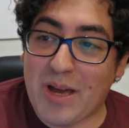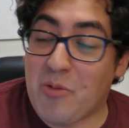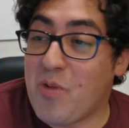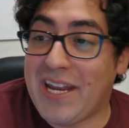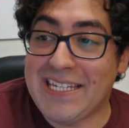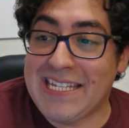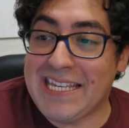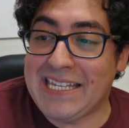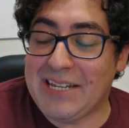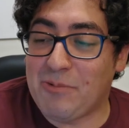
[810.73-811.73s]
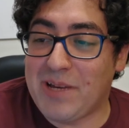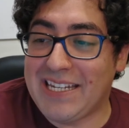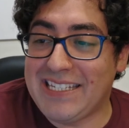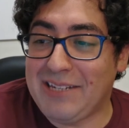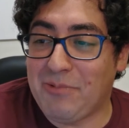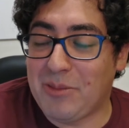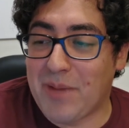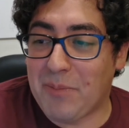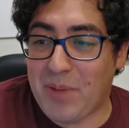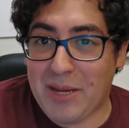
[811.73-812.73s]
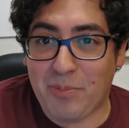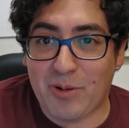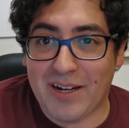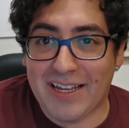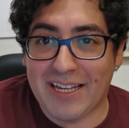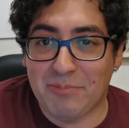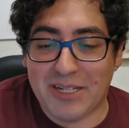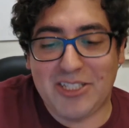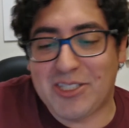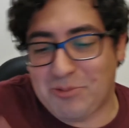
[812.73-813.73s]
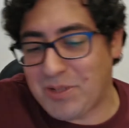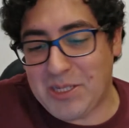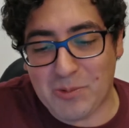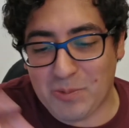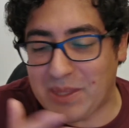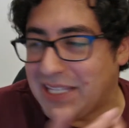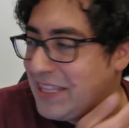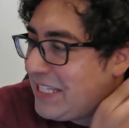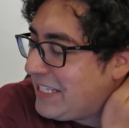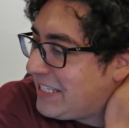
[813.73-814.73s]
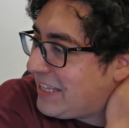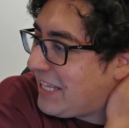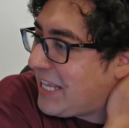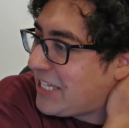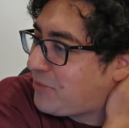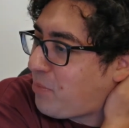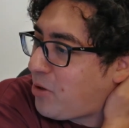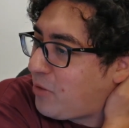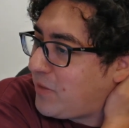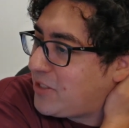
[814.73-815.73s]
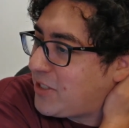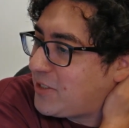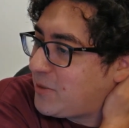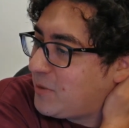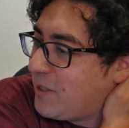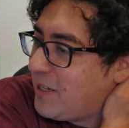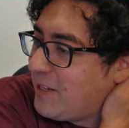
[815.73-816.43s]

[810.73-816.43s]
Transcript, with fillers: and what I did, uh, what I did with my paper, uh, I'm gonna just read you the, the the last part of it just to